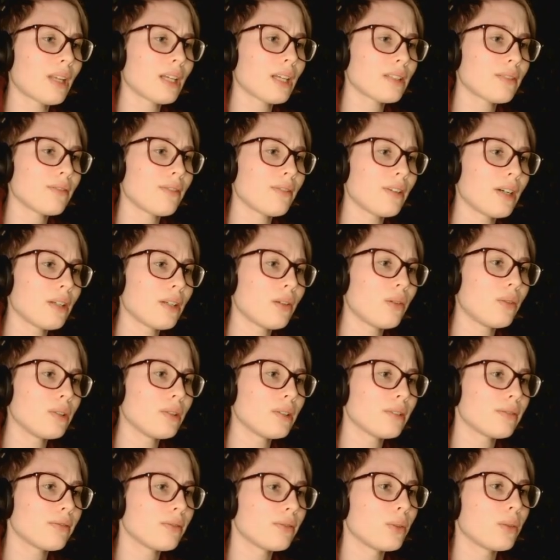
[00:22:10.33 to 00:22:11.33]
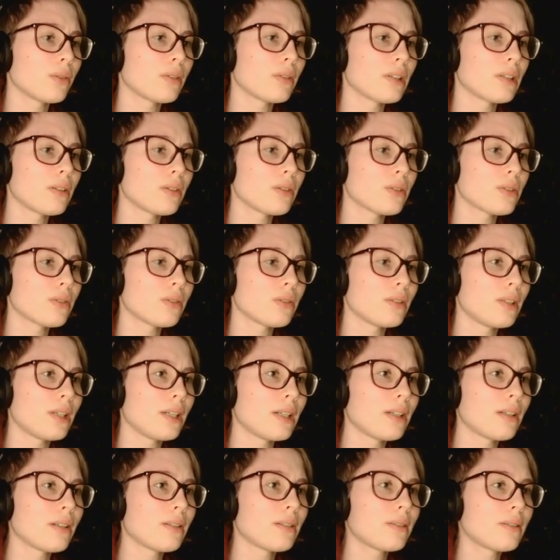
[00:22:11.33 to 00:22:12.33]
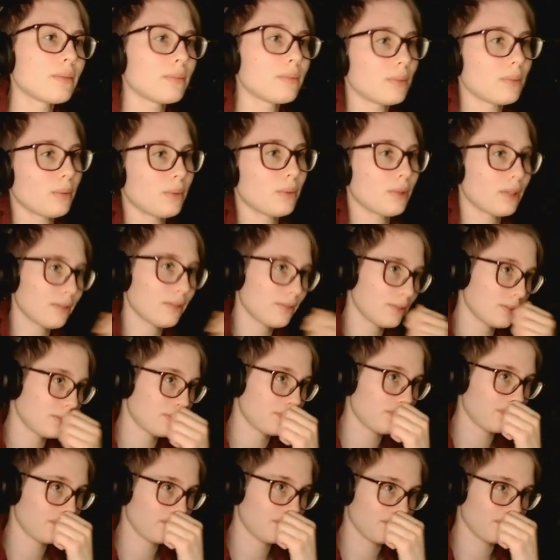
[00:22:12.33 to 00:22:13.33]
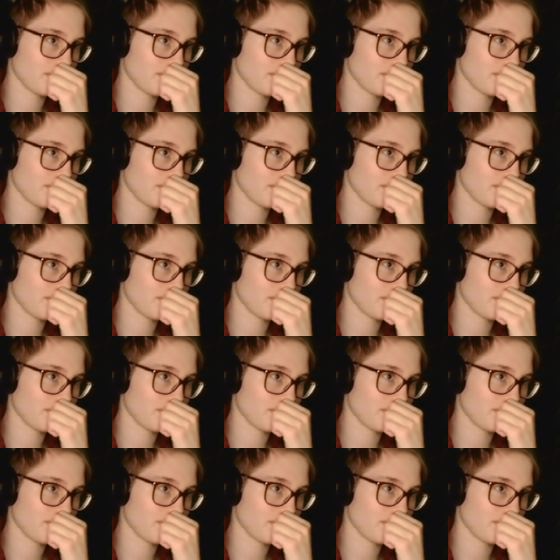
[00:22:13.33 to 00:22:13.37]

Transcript: That's fine. Holy Floor I also like. But whatever.